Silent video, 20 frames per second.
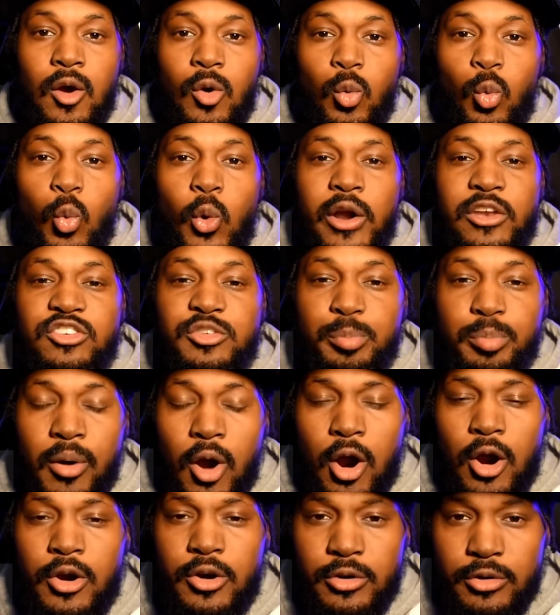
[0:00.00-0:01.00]
which
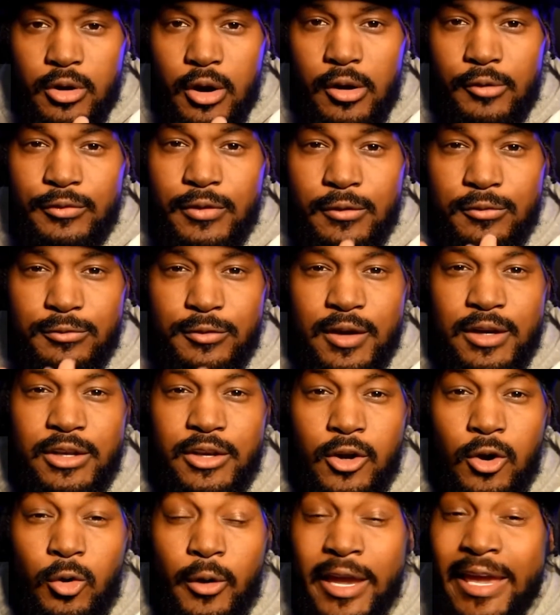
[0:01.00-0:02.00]
part of the
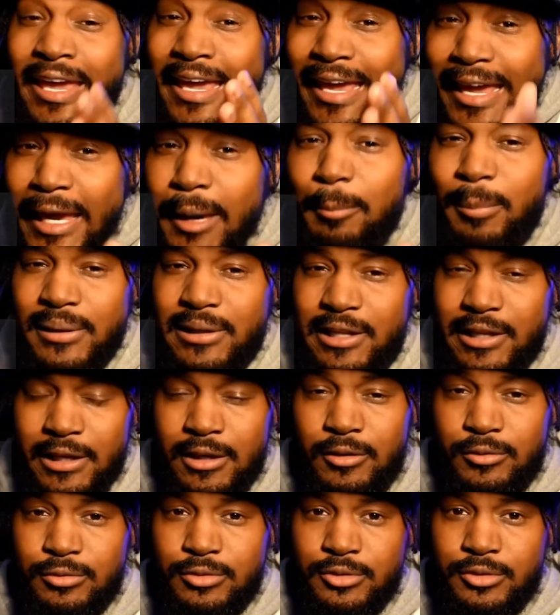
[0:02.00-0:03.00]
video he
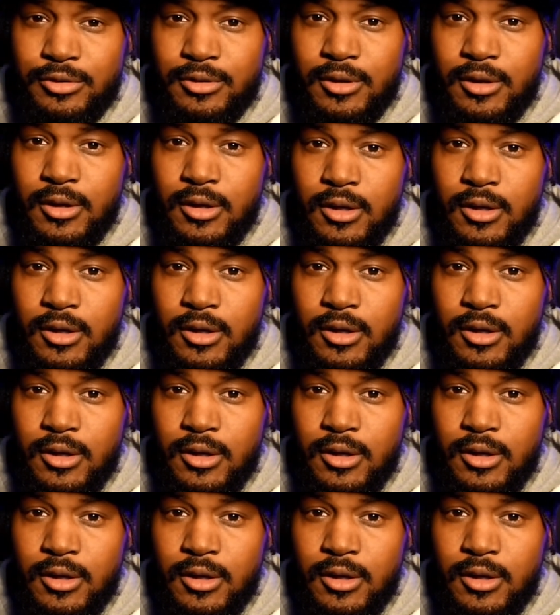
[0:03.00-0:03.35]
believes